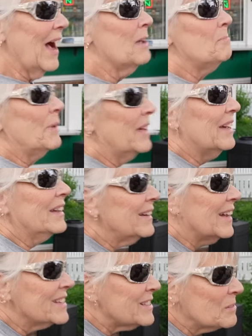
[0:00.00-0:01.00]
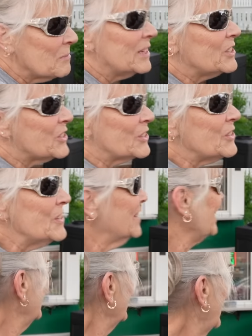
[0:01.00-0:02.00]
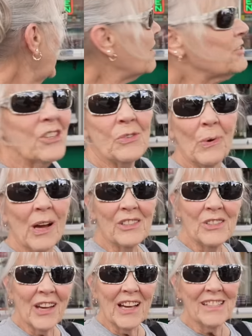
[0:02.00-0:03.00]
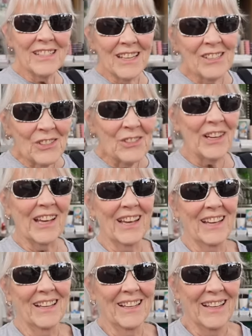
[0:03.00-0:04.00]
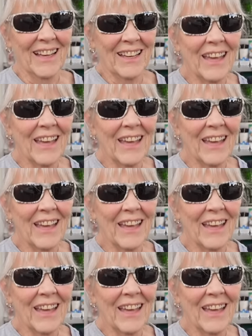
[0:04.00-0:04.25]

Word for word: ben? on Hi, that. Ben. Nice to meet you. That's awesome. I was just watching you guys yesterday. Were you?